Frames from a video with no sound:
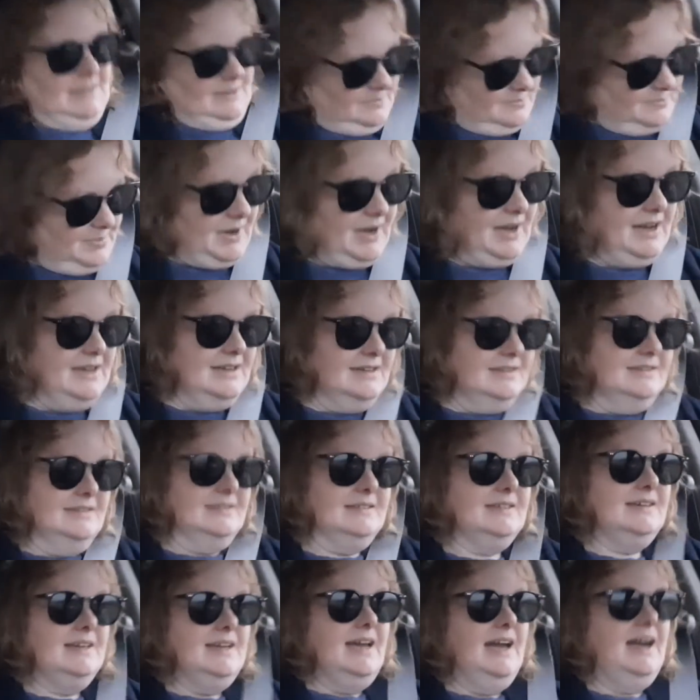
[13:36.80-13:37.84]
But
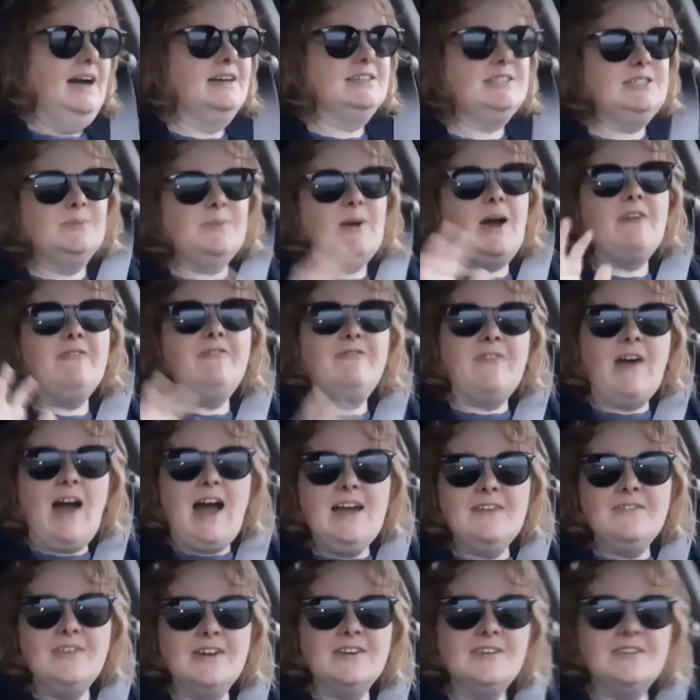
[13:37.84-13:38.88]
it was about
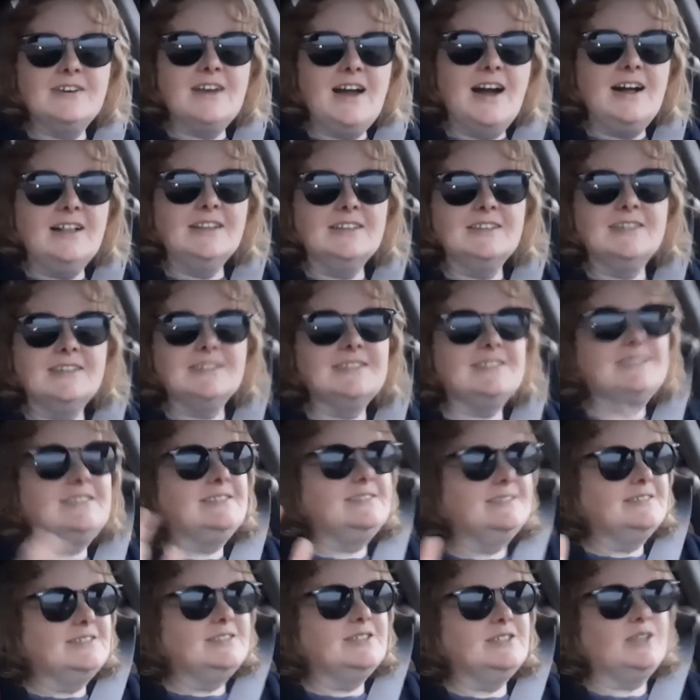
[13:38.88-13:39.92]

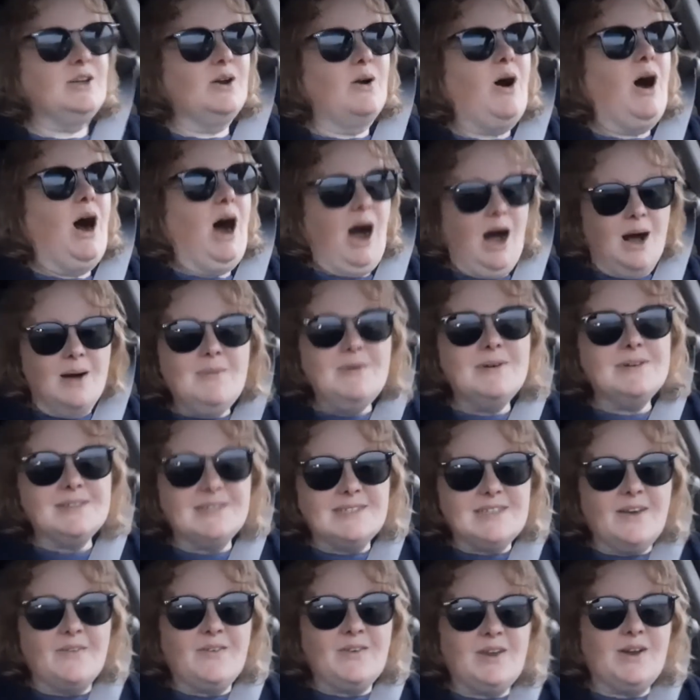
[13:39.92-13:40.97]
$500, so almost
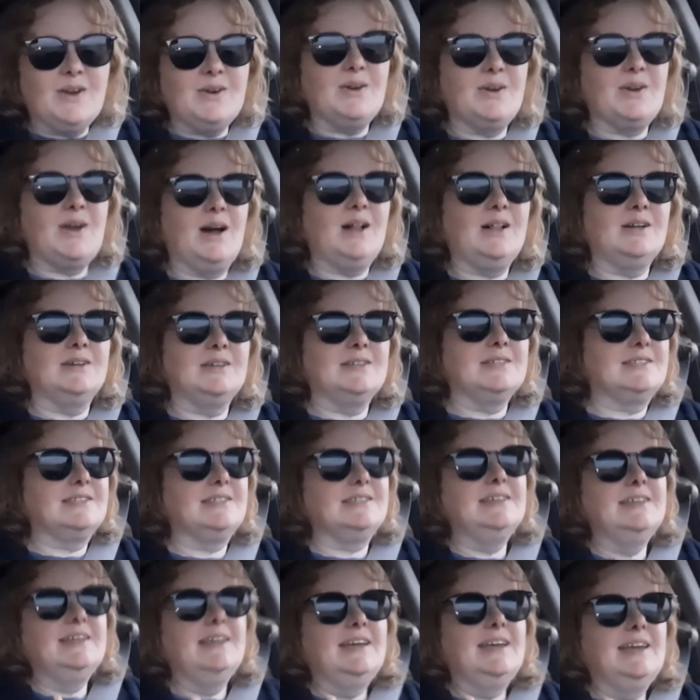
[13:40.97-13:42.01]
$700.
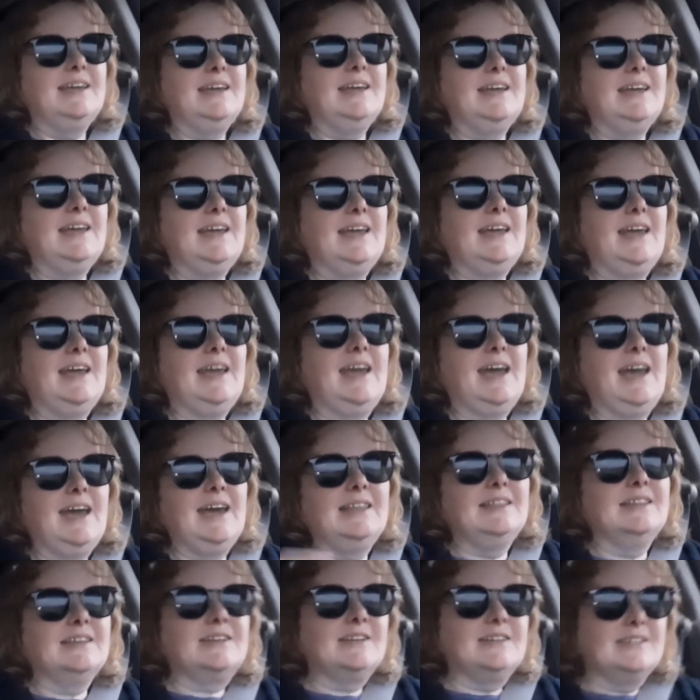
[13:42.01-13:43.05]

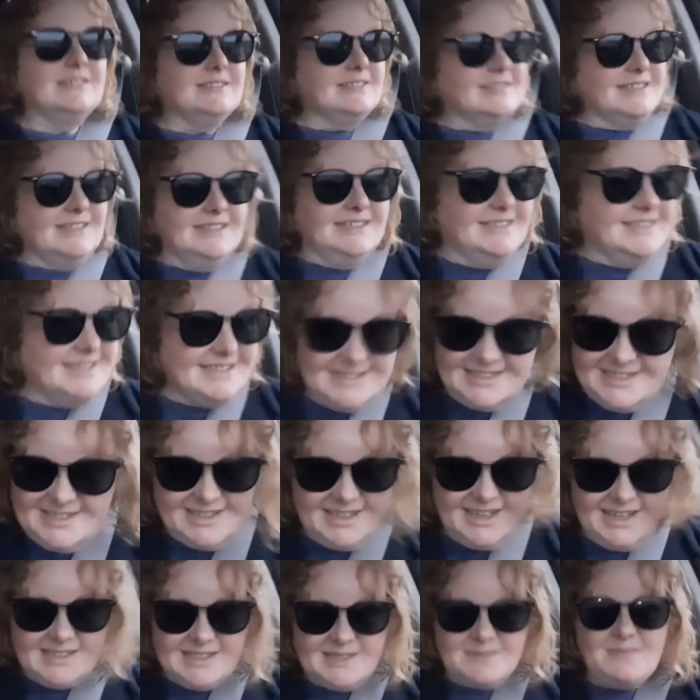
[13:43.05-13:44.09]
And
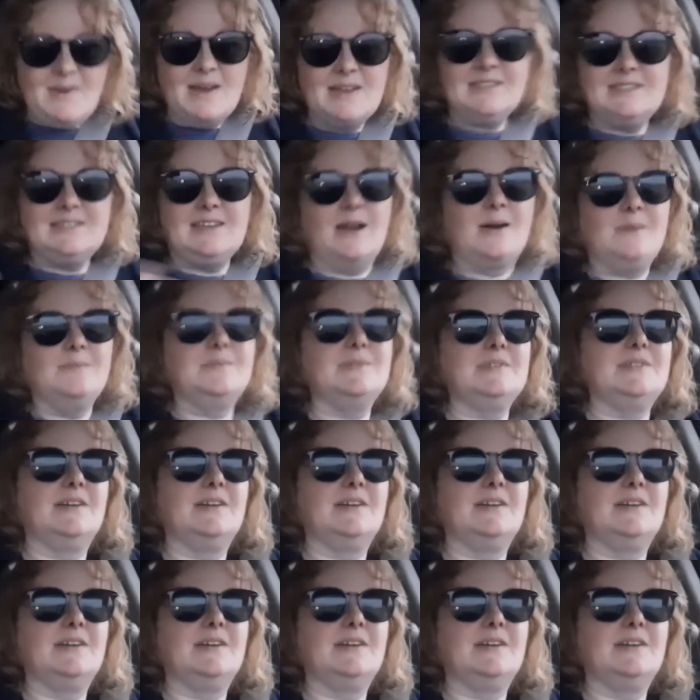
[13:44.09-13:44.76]
it's messed up.